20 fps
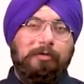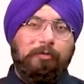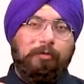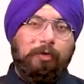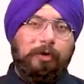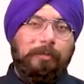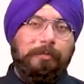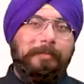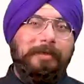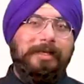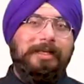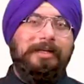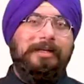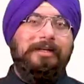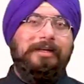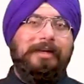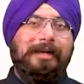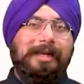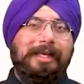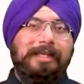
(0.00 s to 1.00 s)
would be in
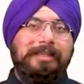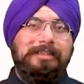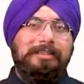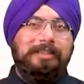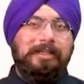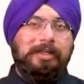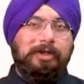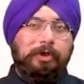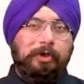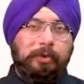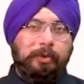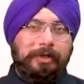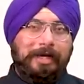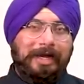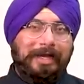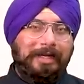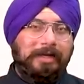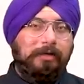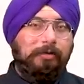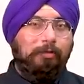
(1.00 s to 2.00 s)
a race to
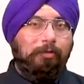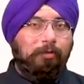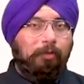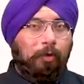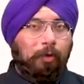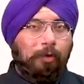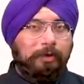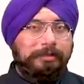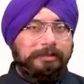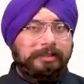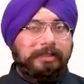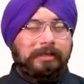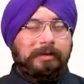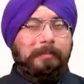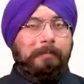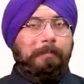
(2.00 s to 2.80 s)
get votes